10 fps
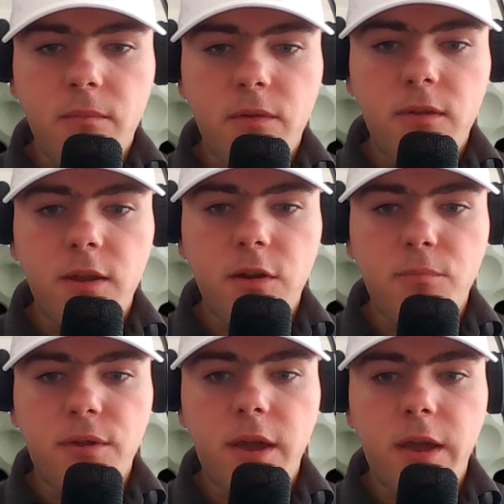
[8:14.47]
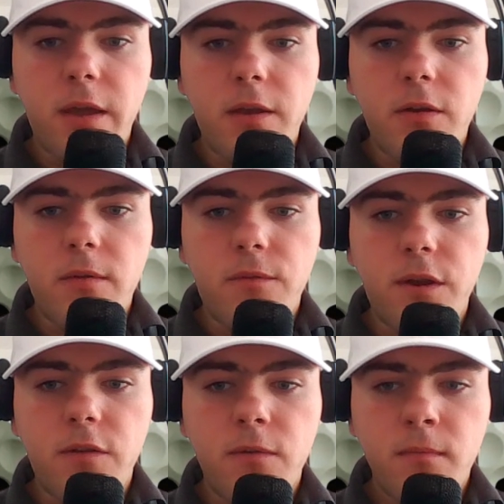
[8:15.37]
We've seen her play, and
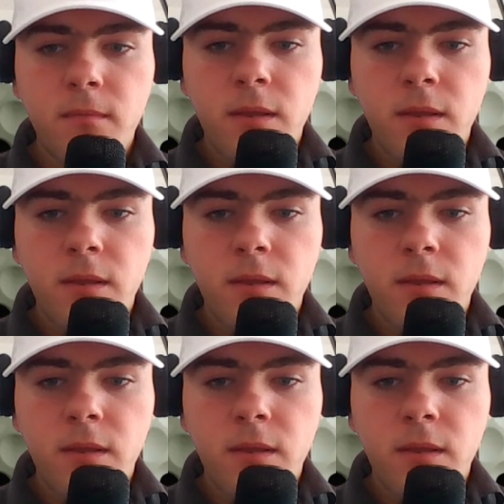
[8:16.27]
finish,